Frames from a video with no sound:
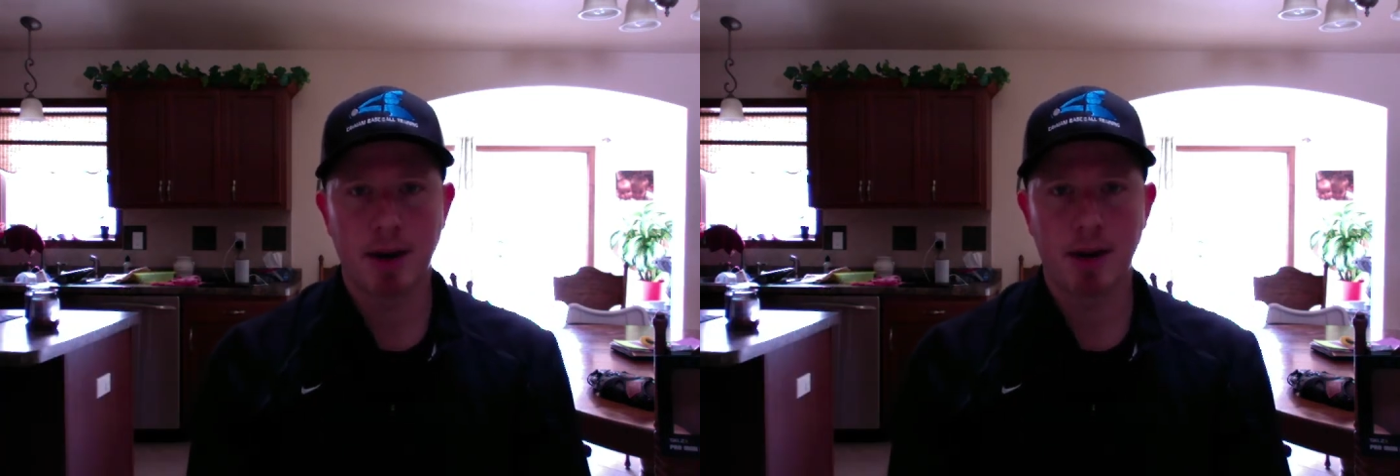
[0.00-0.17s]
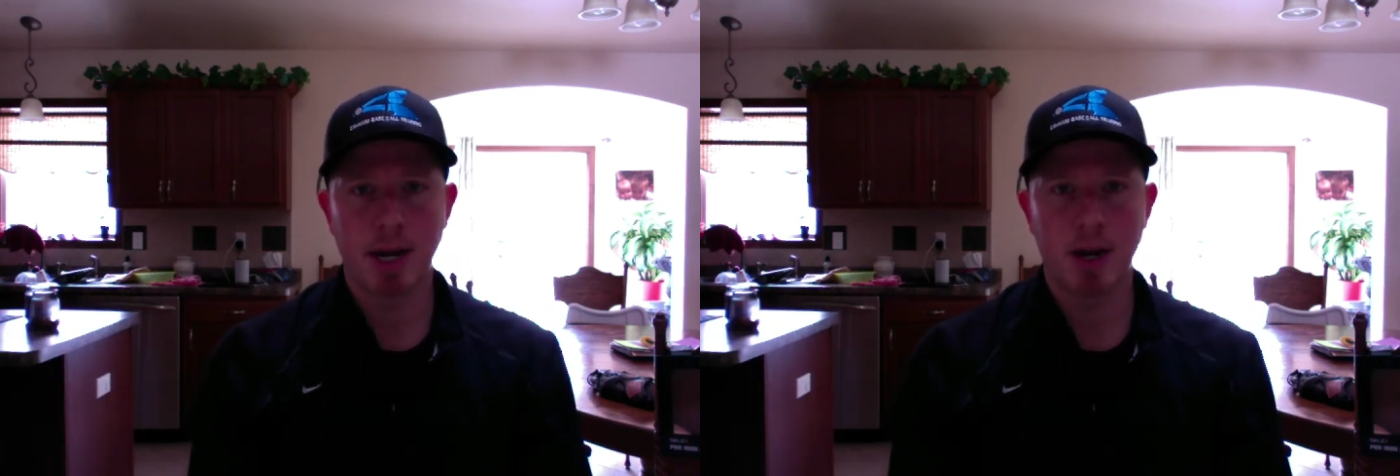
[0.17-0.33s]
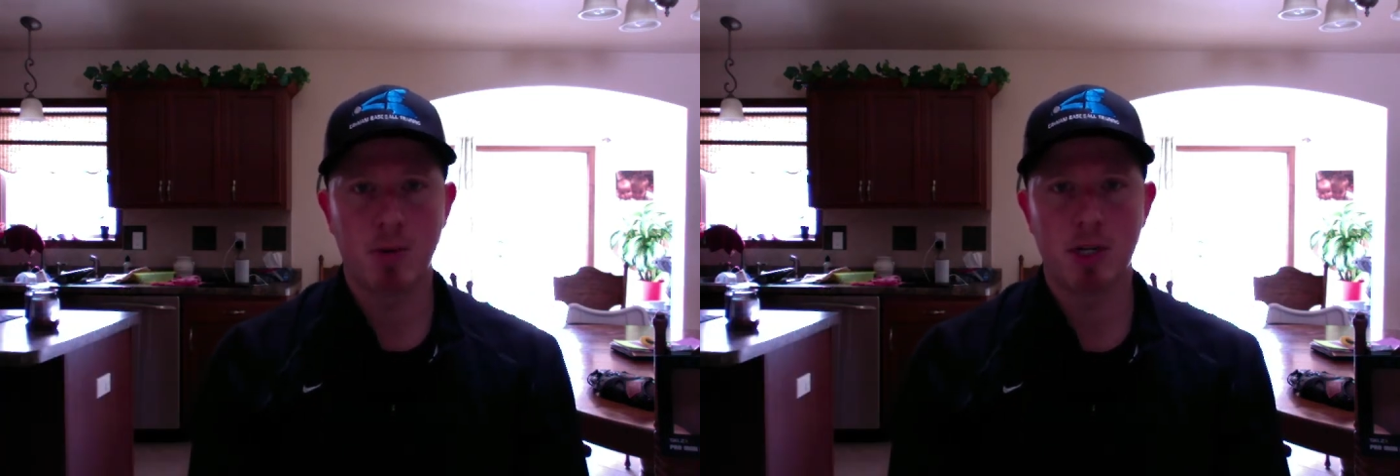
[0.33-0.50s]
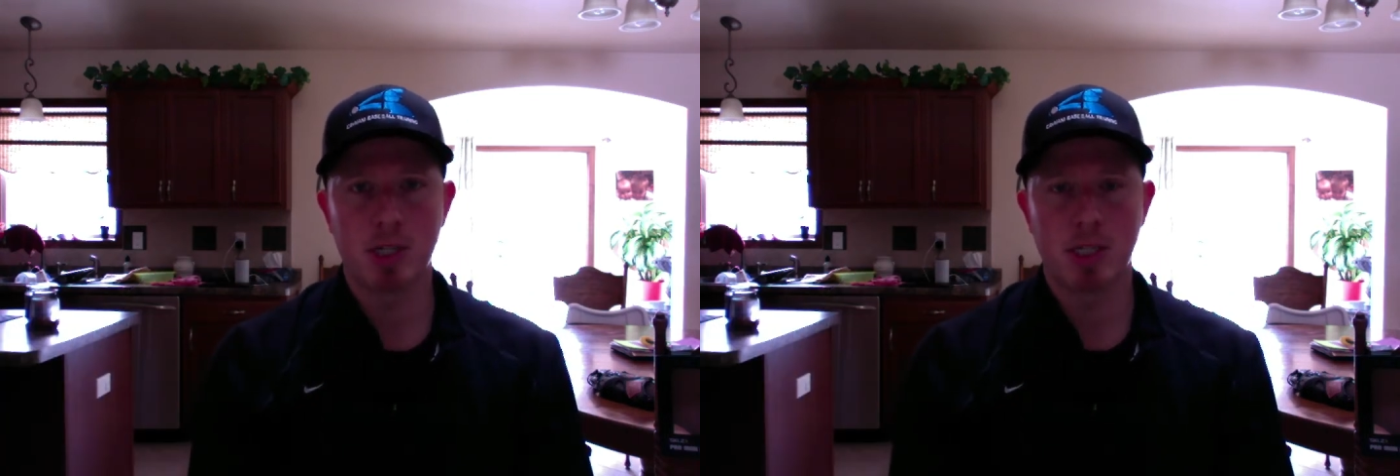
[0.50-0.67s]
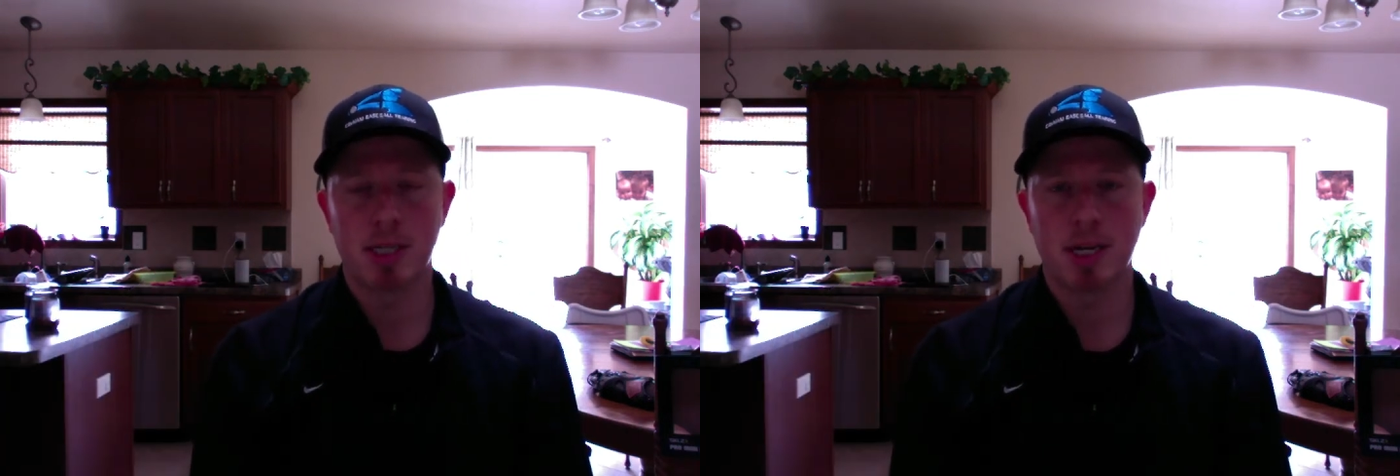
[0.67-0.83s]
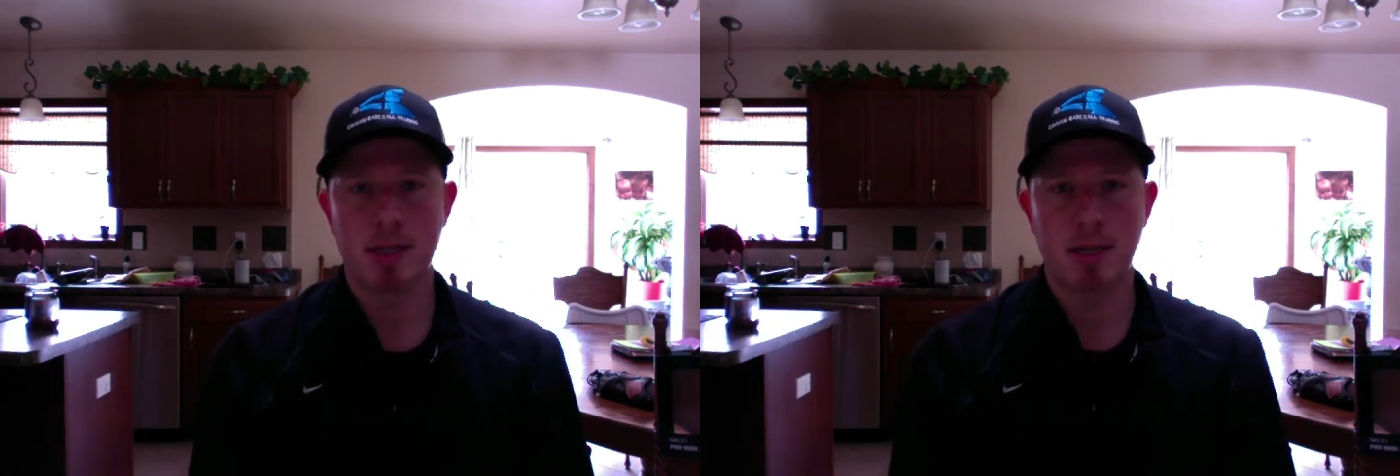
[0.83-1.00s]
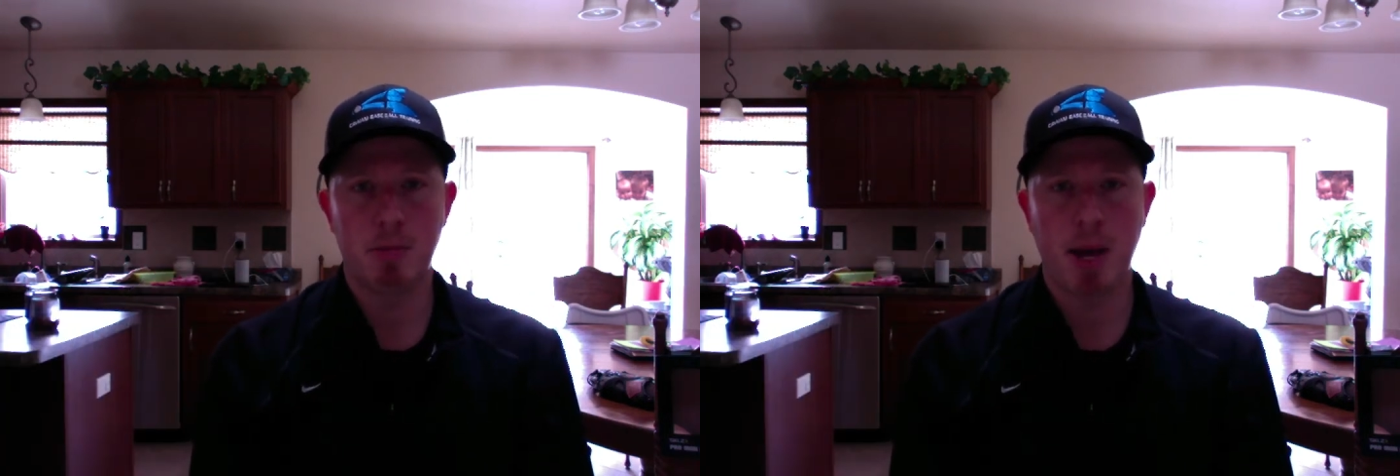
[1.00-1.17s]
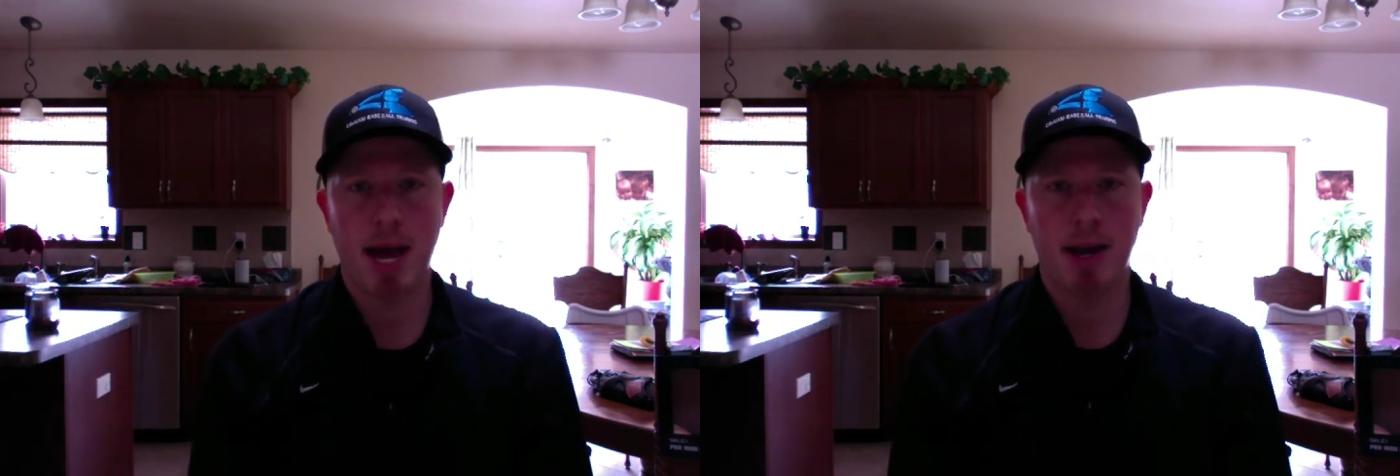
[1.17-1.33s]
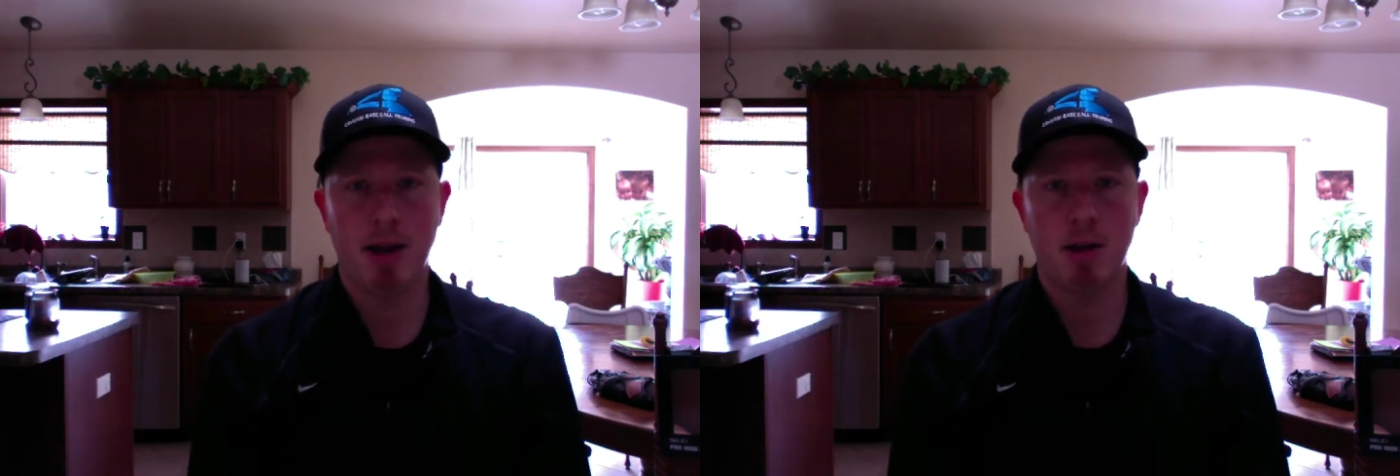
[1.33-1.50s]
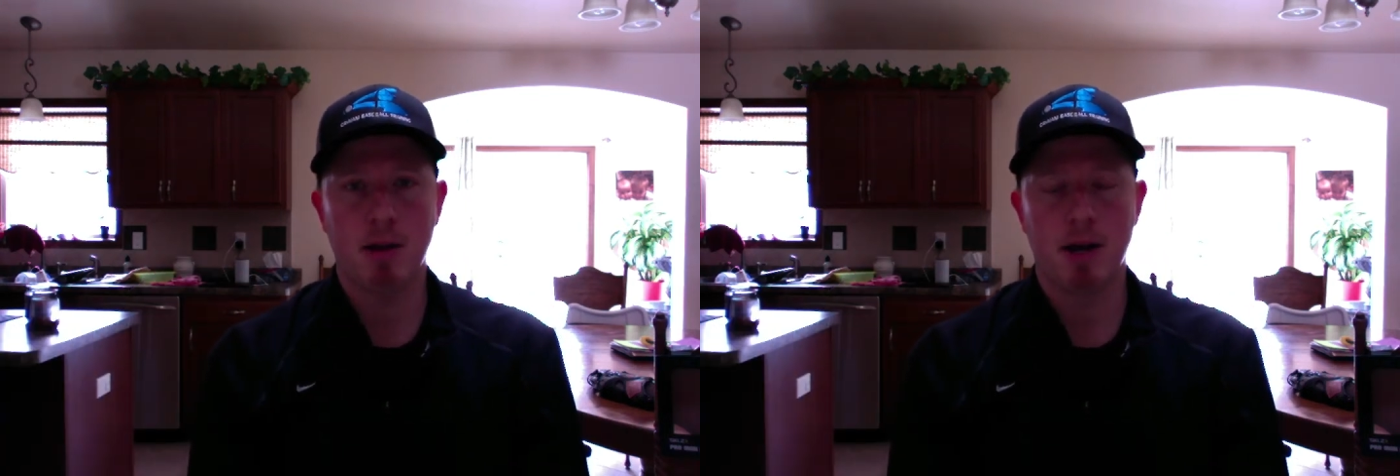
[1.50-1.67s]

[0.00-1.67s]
area, which is the bad